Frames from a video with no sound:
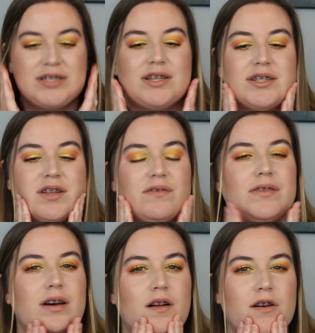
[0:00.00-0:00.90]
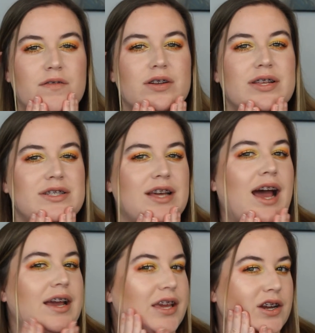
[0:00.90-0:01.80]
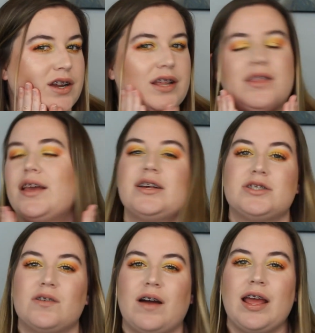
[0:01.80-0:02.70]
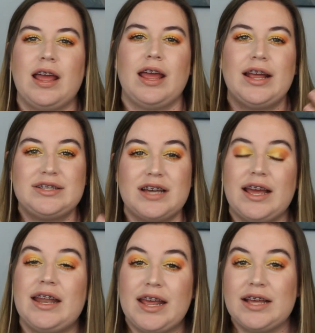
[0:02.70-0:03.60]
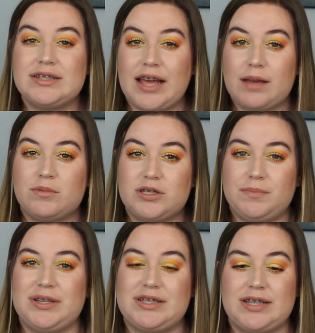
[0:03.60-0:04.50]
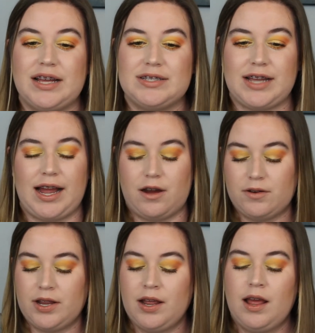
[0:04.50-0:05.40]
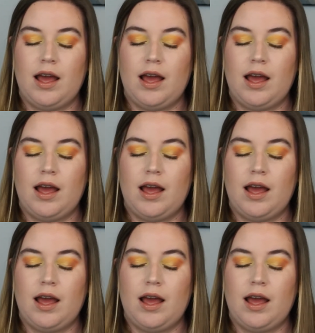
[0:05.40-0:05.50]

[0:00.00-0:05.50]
It doesn't feel overly tacky or anything, so it is able to be set down,